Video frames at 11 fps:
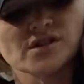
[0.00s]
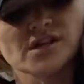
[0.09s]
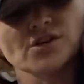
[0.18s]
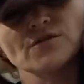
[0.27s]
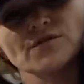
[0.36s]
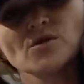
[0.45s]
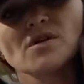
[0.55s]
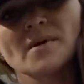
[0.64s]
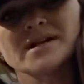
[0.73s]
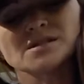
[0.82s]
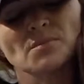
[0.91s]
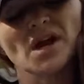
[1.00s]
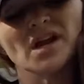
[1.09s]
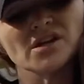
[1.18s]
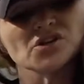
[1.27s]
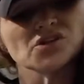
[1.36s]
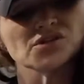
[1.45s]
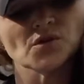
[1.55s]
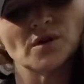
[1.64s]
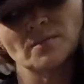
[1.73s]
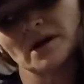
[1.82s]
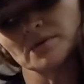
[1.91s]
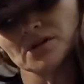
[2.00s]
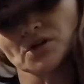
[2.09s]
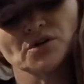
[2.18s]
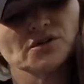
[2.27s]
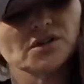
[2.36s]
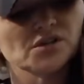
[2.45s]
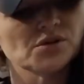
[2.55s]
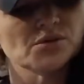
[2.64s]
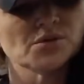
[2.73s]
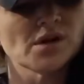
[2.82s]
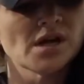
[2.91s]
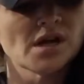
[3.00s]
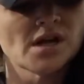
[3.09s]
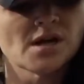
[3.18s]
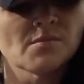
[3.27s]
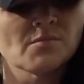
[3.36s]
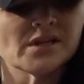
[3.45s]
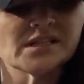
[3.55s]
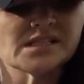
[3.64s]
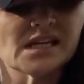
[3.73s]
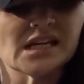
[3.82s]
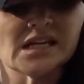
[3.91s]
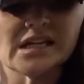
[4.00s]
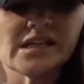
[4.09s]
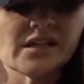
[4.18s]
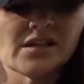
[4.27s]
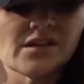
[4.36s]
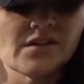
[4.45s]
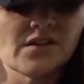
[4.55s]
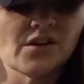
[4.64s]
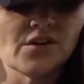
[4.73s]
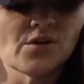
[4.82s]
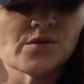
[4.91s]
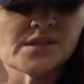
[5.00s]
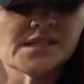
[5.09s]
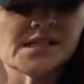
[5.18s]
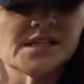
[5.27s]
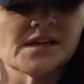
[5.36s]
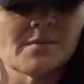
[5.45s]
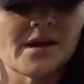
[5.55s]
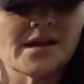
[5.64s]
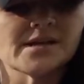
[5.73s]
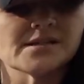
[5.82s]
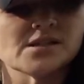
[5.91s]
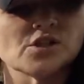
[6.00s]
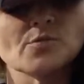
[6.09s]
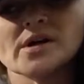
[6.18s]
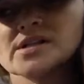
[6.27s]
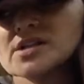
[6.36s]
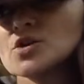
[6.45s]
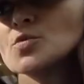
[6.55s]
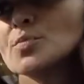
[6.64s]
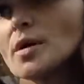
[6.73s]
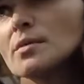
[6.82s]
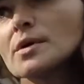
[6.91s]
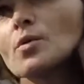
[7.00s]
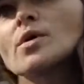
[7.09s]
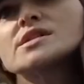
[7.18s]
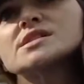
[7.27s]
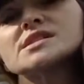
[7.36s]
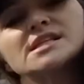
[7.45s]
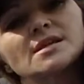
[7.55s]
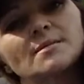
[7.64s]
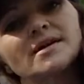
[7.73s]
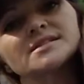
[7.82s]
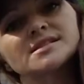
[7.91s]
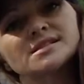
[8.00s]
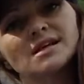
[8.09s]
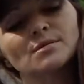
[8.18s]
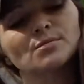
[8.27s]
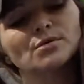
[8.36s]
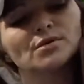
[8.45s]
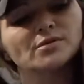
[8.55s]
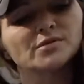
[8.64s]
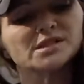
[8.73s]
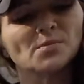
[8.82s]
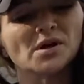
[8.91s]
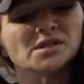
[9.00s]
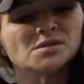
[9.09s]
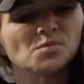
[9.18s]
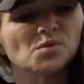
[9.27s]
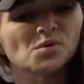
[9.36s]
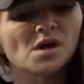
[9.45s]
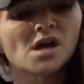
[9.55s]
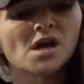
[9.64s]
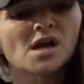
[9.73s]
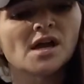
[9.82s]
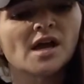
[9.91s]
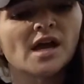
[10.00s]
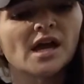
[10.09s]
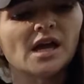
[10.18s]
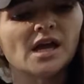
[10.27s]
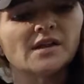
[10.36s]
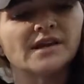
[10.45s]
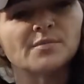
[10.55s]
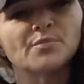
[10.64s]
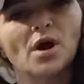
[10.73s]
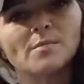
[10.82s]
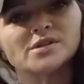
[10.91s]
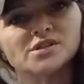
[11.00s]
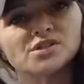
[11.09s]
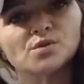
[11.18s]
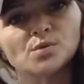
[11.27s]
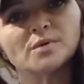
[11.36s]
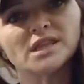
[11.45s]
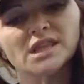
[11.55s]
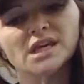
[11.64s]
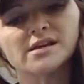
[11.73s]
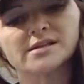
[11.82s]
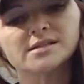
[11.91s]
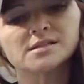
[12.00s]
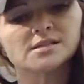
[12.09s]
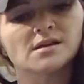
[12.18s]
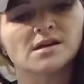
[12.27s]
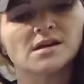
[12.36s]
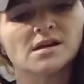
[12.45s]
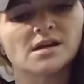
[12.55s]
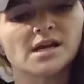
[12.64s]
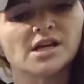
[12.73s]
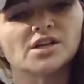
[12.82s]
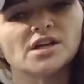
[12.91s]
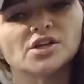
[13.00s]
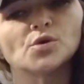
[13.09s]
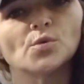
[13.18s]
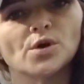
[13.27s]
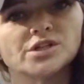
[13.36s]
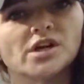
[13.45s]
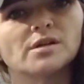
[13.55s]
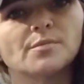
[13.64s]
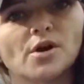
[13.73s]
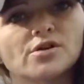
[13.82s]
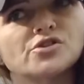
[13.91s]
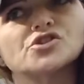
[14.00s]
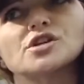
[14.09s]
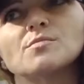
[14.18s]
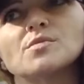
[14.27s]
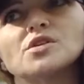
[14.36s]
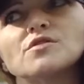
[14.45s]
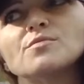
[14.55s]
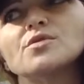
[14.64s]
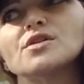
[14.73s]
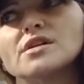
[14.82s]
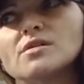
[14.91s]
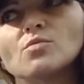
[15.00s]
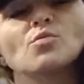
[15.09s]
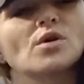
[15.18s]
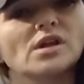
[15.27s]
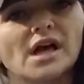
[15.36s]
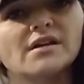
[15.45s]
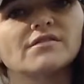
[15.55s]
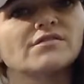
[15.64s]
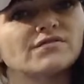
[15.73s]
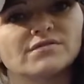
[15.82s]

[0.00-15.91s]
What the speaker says: you view them as a page, so they might be younger than you, but it's like you don't see them as you probably once seen them as stable and responsible, and they promised you big things, and then you worked on the partnership and you put in a lot of